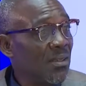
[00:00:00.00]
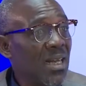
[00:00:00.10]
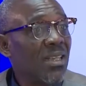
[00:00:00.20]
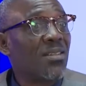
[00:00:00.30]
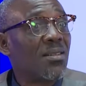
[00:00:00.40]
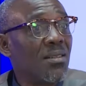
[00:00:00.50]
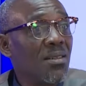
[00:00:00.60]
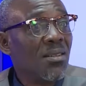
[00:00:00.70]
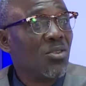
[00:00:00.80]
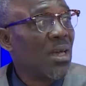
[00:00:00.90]
that
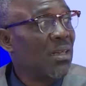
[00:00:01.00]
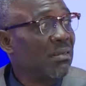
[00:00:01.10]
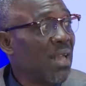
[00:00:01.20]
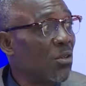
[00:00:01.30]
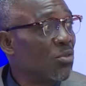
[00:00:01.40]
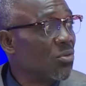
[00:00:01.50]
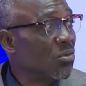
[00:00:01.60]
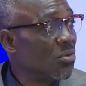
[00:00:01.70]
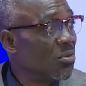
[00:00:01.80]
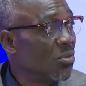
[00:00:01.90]
you are a tout.
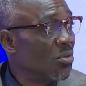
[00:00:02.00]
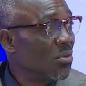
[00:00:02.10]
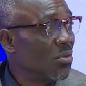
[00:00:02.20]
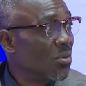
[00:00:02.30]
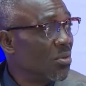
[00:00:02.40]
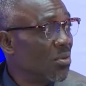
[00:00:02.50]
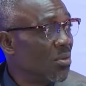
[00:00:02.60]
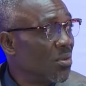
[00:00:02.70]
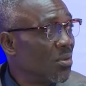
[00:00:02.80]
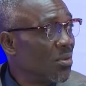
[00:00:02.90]

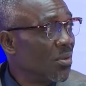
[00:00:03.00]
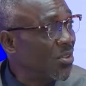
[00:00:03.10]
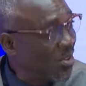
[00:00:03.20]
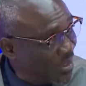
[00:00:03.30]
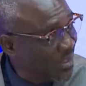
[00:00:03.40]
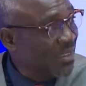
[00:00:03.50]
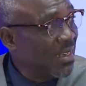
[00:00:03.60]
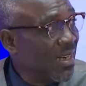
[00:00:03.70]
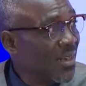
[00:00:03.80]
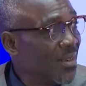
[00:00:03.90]
Do you
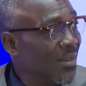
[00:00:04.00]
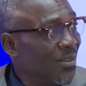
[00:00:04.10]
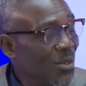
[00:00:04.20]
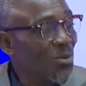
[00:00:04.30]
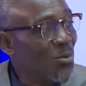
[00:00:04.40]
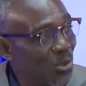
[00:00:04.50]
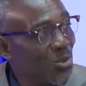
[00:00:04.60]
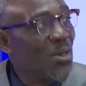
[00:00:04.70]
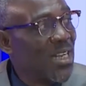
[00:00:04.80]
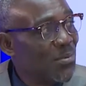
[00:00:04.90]
understand? So what
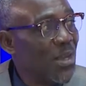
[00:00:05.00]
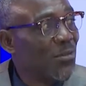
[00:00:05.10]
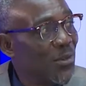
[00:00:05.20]
do you expect